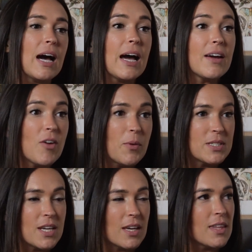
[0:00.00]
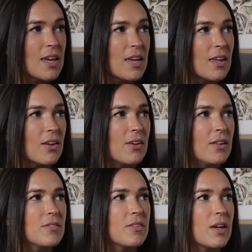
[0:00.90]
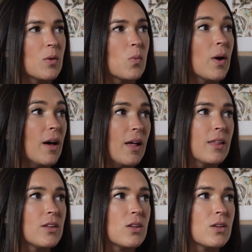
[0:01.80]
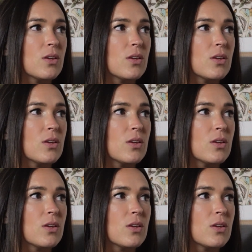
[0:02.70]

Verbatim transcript: I've always taken the angle of like, well,